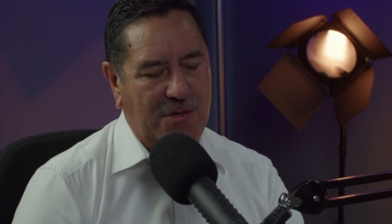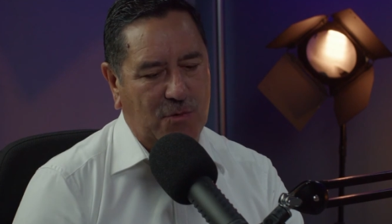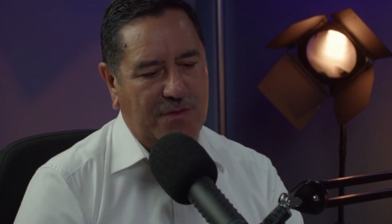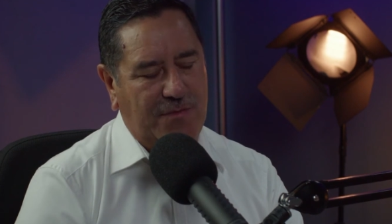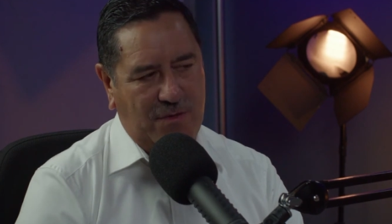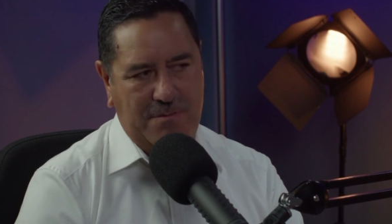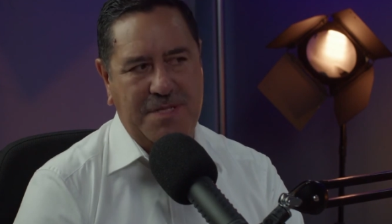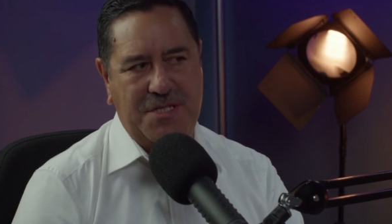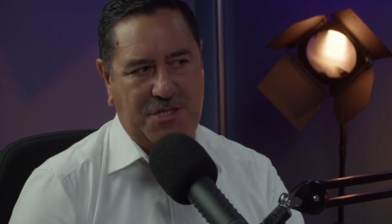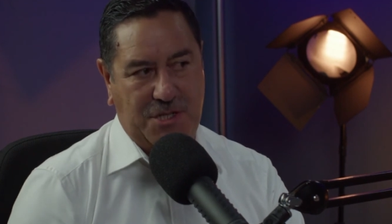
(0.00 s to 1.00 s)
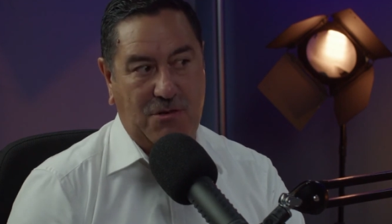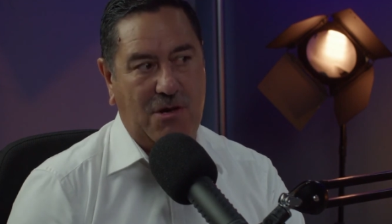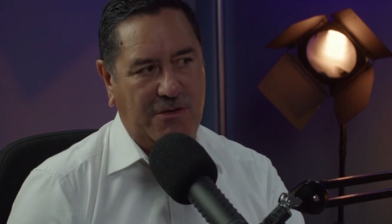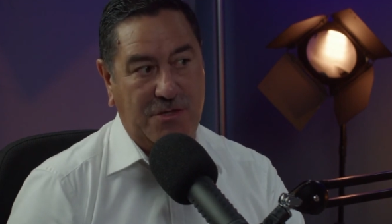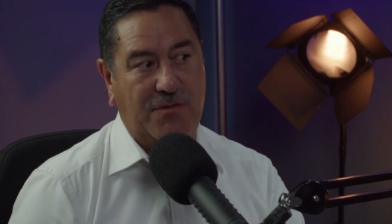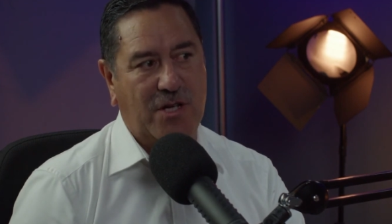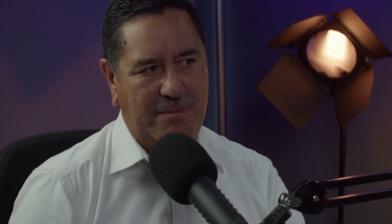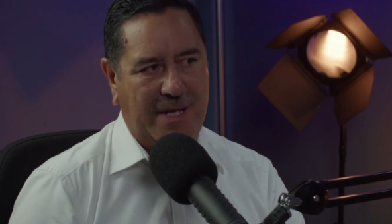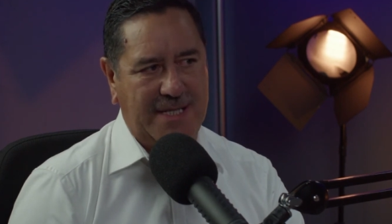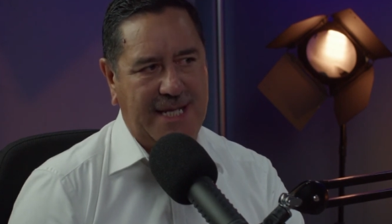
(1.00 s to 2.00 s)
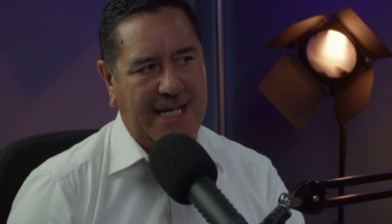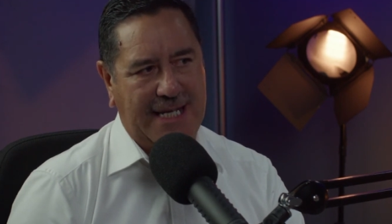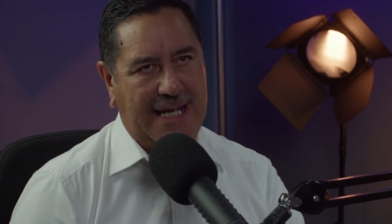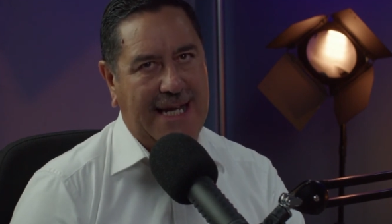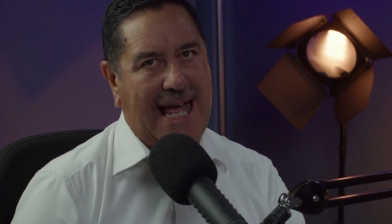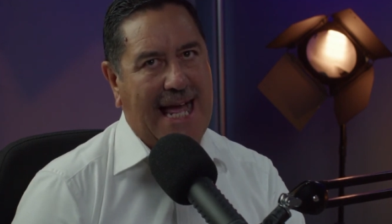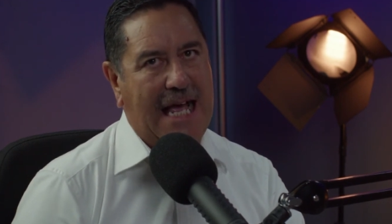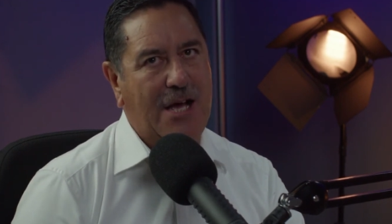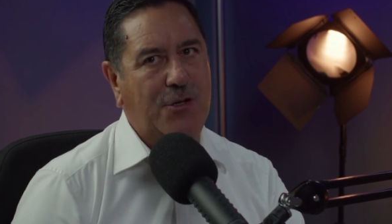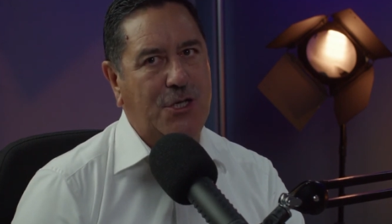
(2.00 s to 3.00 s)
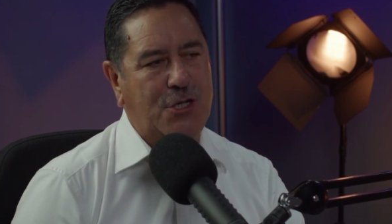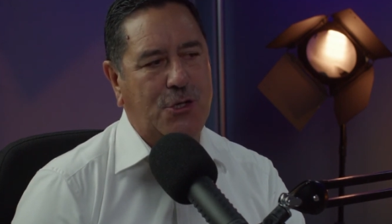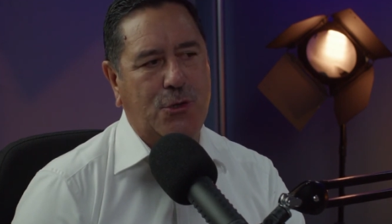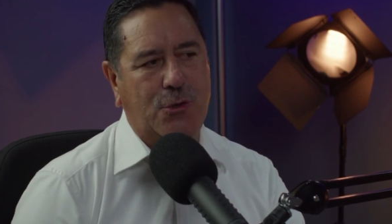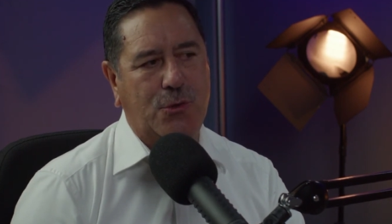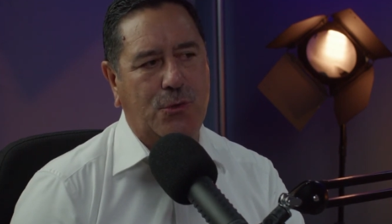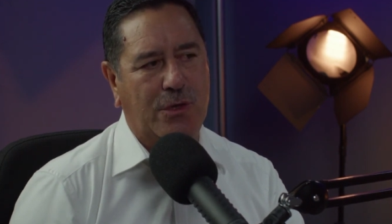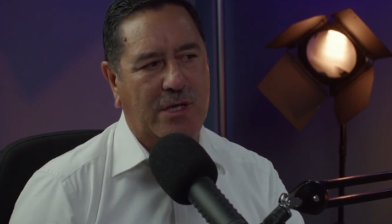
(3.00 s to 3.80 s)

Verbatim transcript: order for a business to grow, you've got to be able to delegate. How do you